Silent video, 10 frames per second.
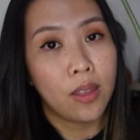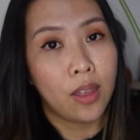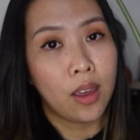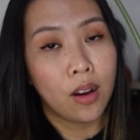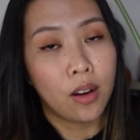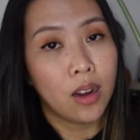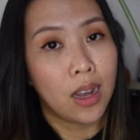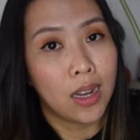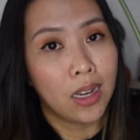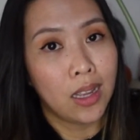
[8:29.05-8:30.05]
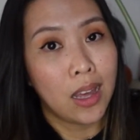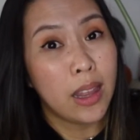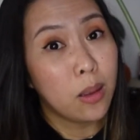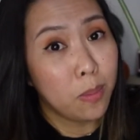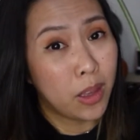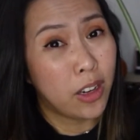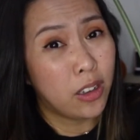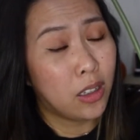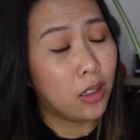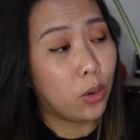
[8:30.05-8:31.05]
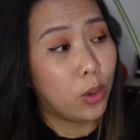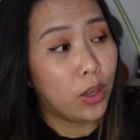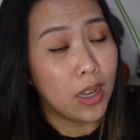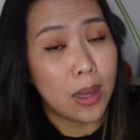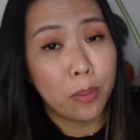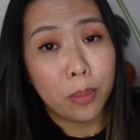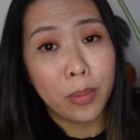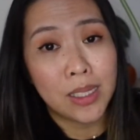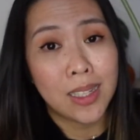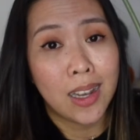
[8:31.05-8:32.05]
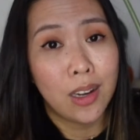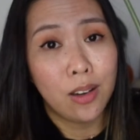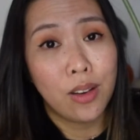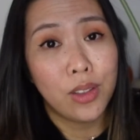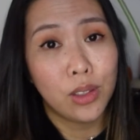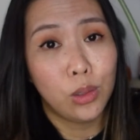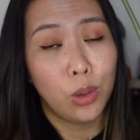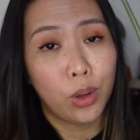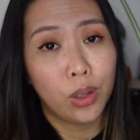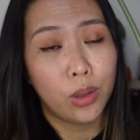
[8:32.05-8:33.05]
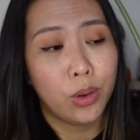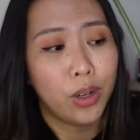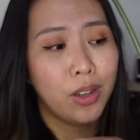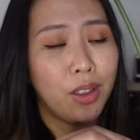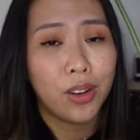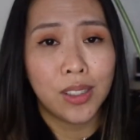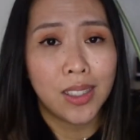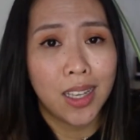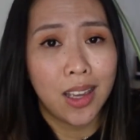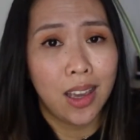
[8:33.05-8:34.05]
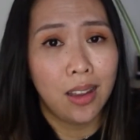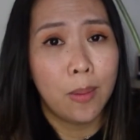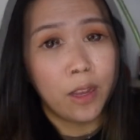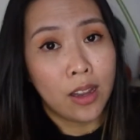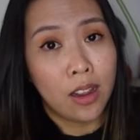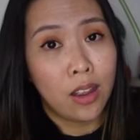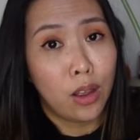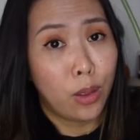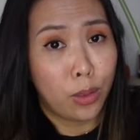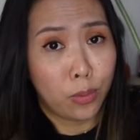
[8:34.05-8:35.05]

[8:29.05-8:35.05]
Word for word: They are hiding in the middle or beside the soil or they're sticking on the, uh, the